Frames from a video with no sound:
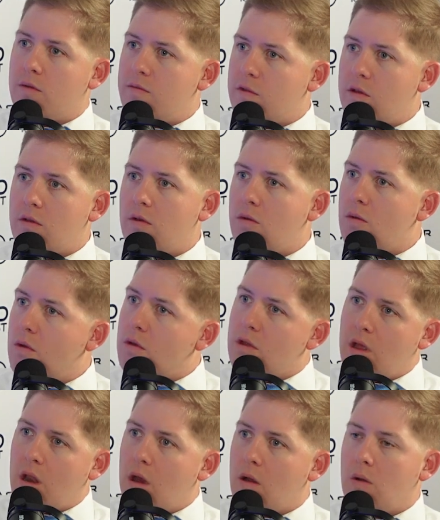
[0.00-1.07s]
him to do,
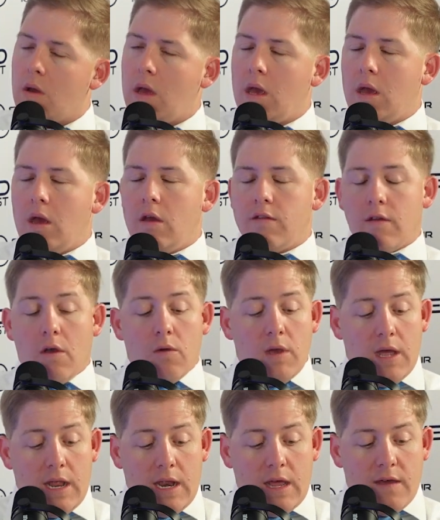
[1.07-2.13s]
So
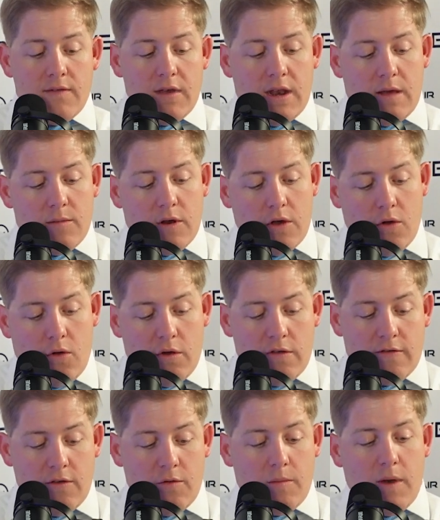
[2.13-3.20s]
in any event, I'm going to go on a
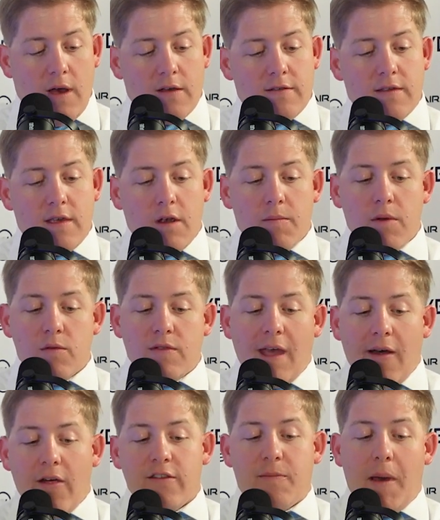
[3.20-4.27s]
soapbox here, but
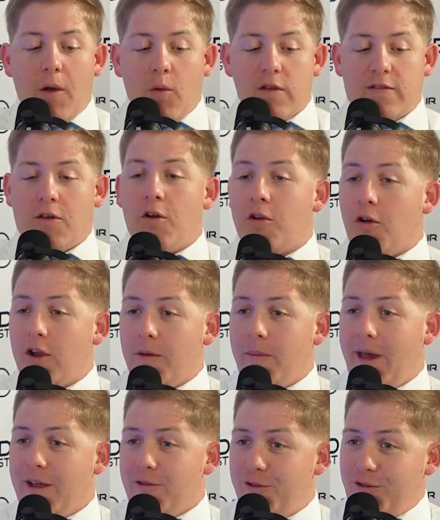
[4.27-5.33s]
tell us about what's going on in
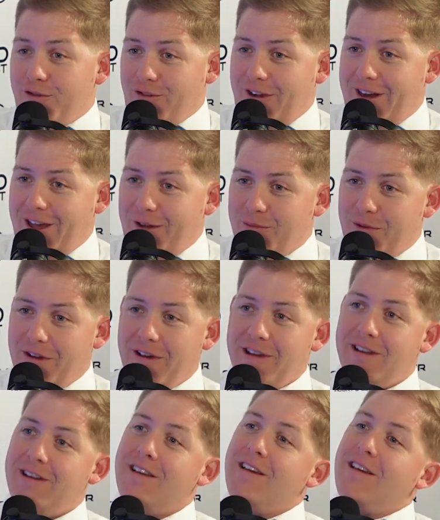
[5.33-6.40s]
Baton Rouge right now,
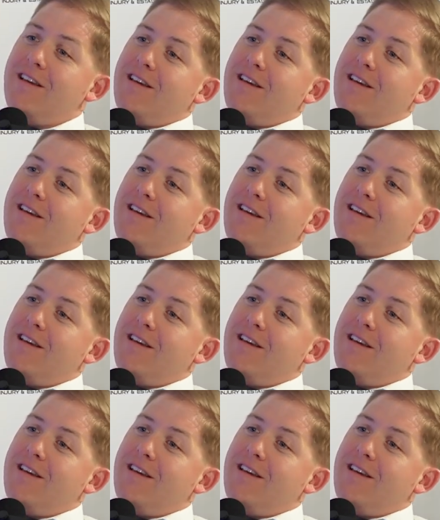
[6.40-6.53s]
Brian.